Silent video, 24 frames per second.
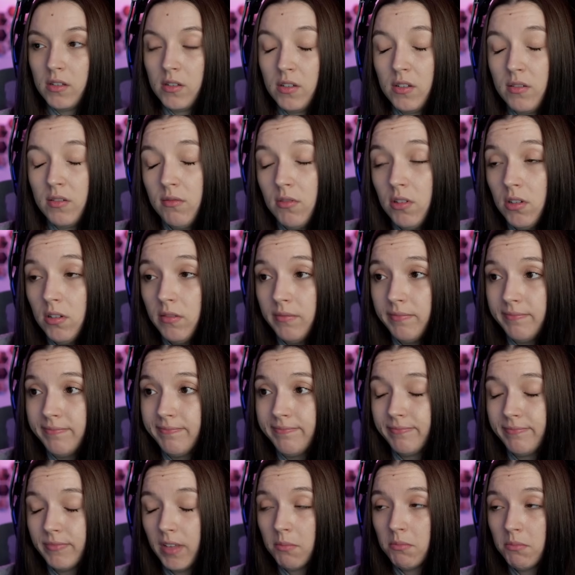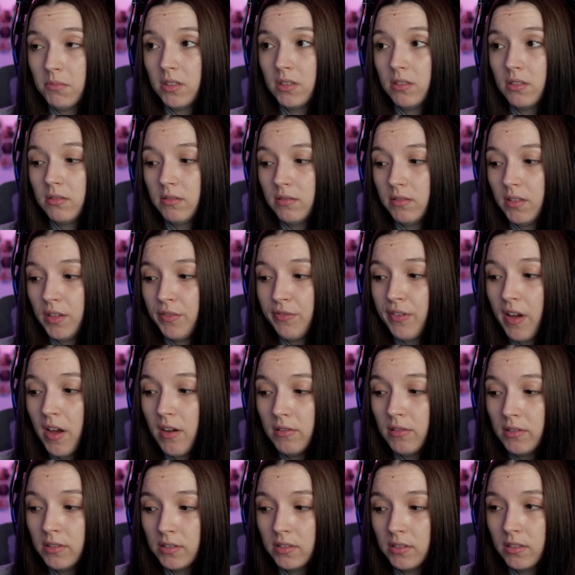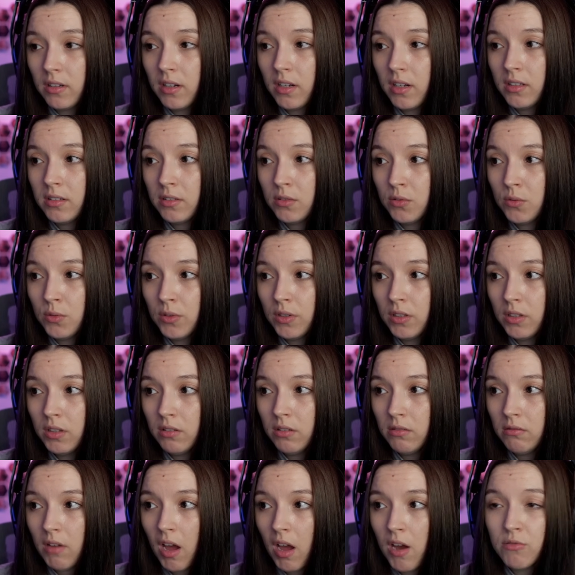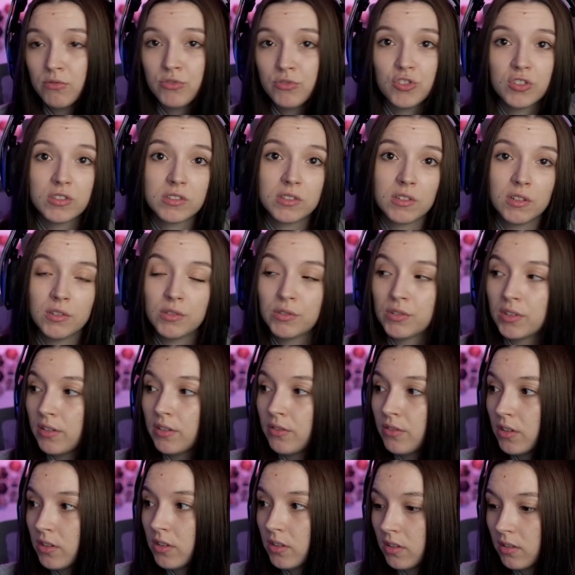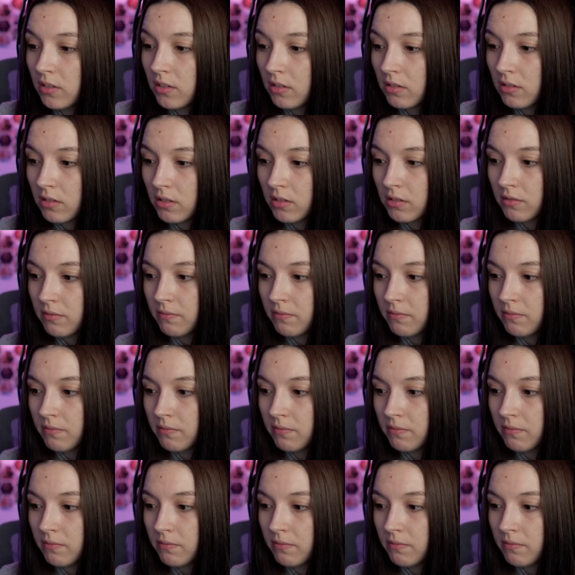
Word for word: Well, I mean, if I was the Red Queen, I would just close everything again.